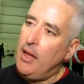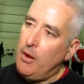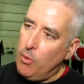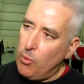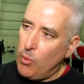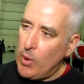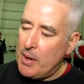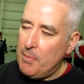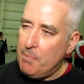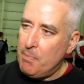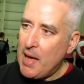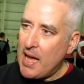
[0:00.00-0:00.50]

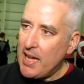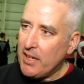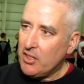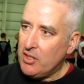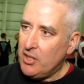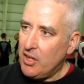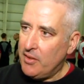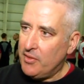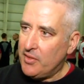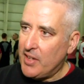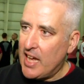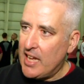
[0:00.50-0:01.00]
went back
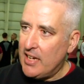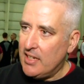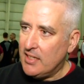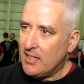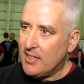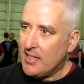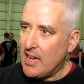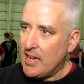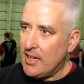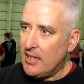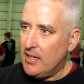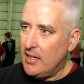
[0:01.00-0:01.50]
to
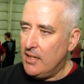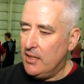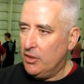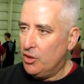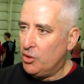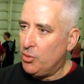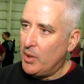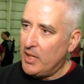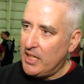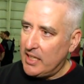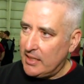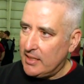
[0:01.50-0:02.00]
Afghanistan in
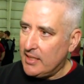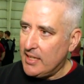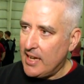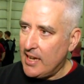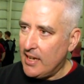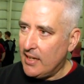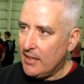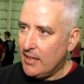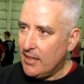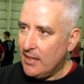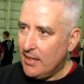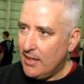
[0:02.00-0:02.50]

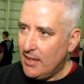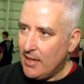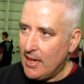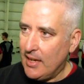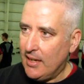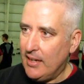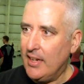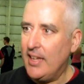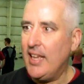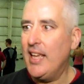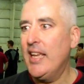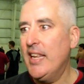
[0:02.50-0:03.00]
2010
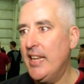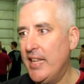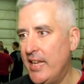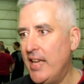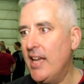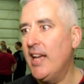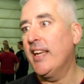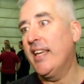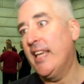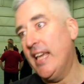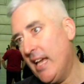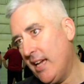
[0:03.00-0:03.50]
and Haiti
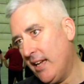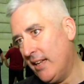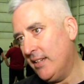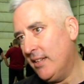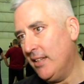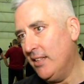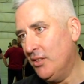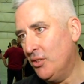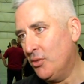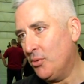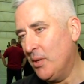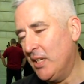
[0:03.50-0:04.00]
again
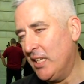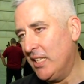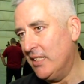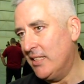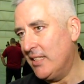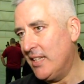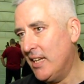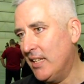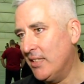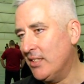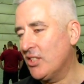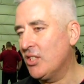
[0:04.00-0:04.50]
in
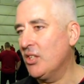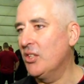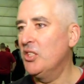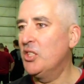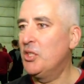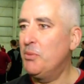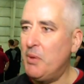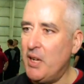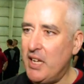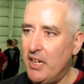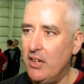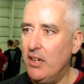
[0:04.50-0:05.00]
2010. So
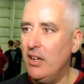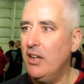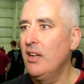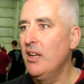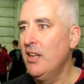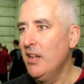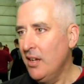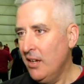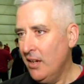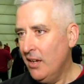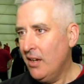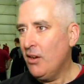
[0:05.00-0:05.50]
it's been a,
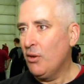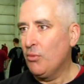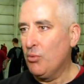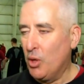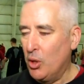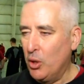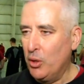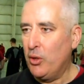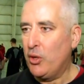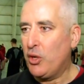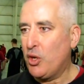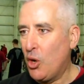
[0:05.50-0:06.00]
a
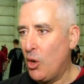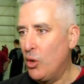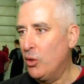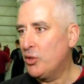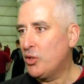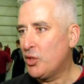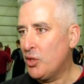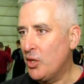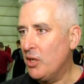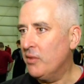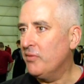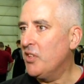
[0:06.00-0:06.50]
roller
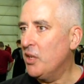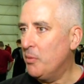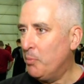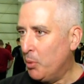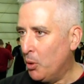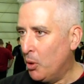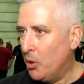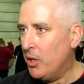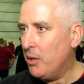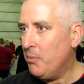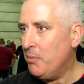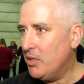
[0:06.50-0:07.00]
coaster of
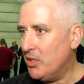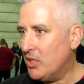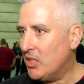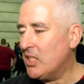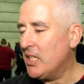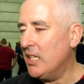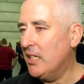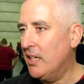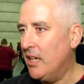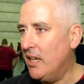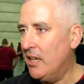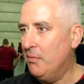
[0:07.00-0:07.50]

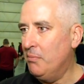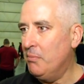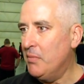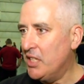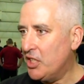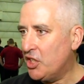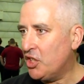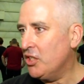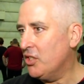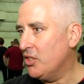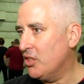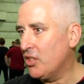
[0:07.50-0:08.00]
deployments and, and
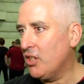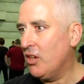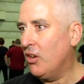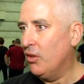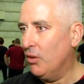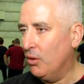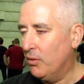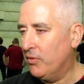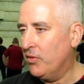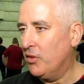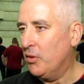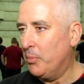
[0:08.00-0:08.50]
missions
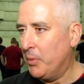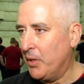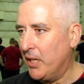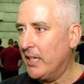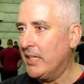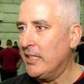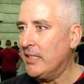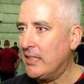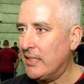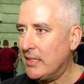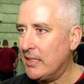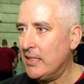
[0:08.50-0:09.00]
all over the
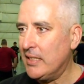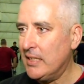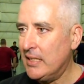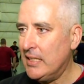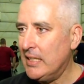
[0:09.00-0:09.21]
place.